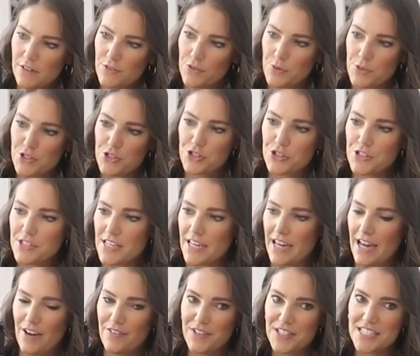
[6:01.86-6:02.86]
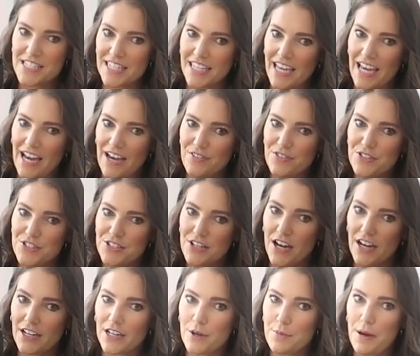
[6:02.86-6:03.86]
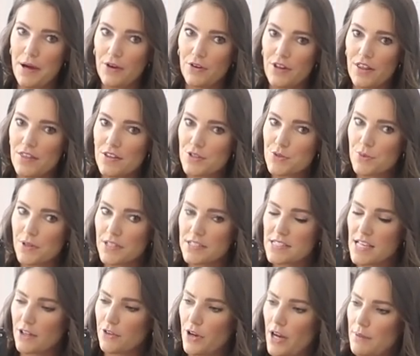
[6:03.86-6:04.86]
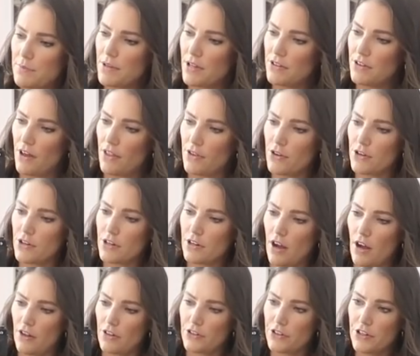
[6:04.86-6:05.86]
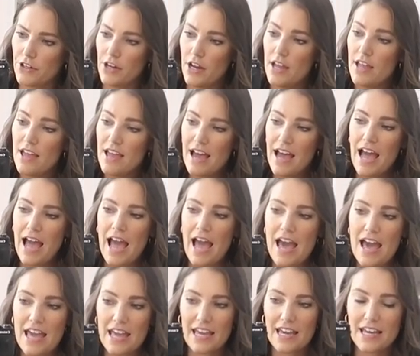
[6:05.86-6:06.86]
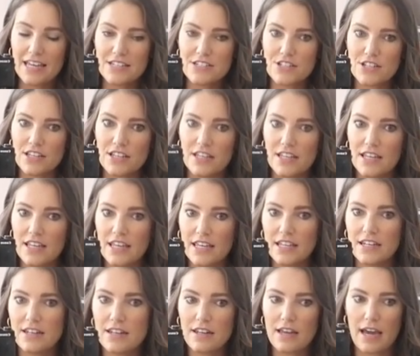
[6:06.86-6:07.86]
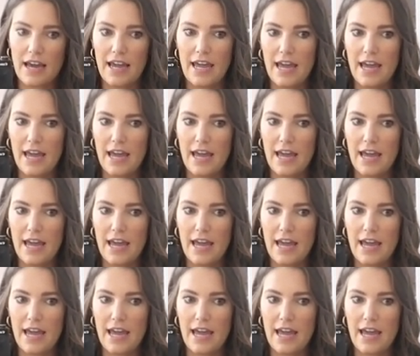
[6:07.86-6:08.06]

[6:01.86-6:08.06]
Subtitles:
of sweatshirts, I obviously have to talk about this one because I grabbed another color. And I